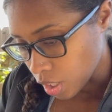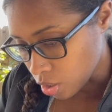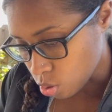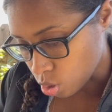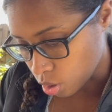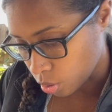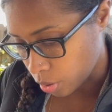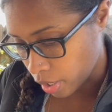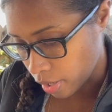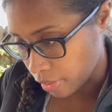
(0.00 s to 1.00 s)
So
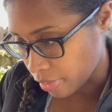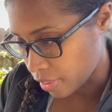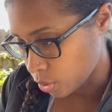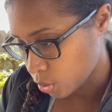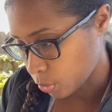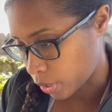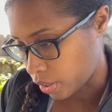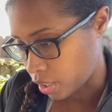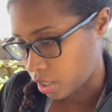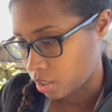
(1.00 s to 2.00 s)
those are
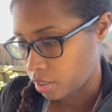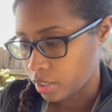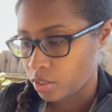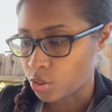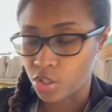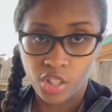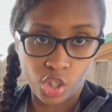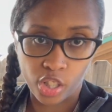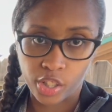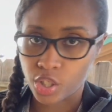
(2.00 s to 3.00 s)
the
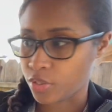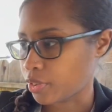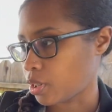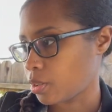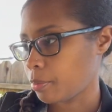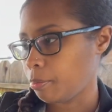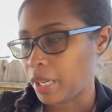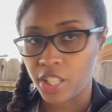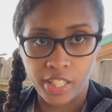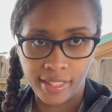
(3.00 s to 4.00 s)
instructions for
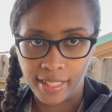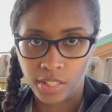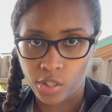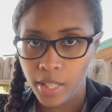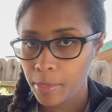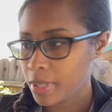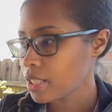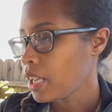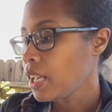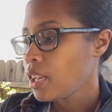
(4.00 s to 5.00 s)
berries and grapes.
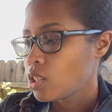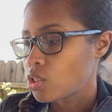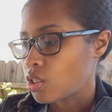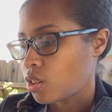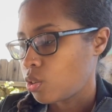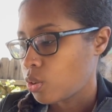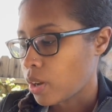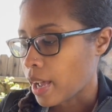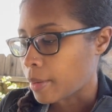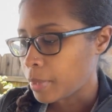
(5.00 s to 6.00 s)
So
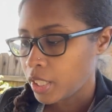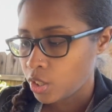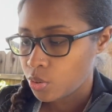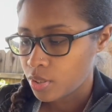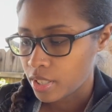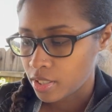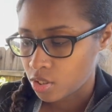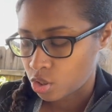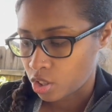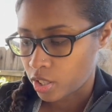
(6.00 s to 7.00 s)
I'm going to use these
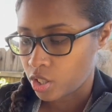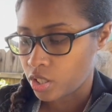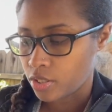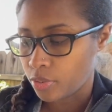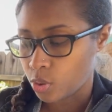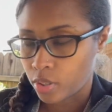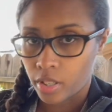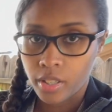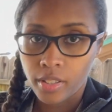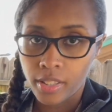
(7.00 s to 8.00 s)
instructions for
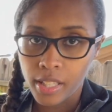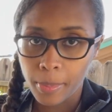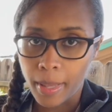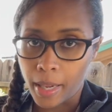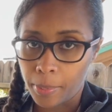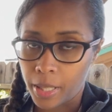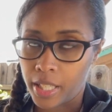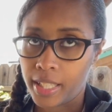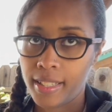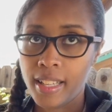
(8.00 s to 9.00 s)
these
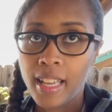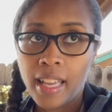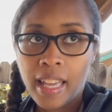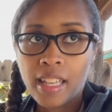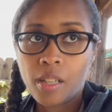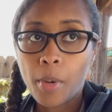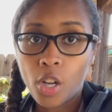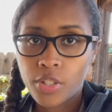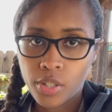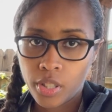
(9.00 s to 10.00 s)
blackberries, and I'm
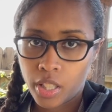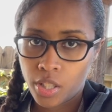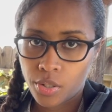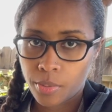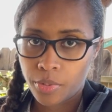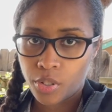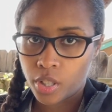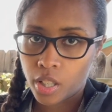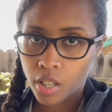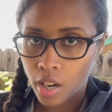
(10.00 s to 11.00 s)
also going to use them
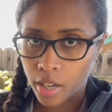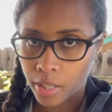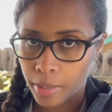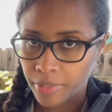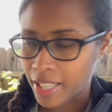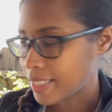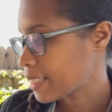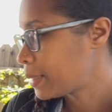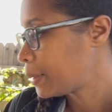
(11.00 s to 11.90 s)
for our grapevines.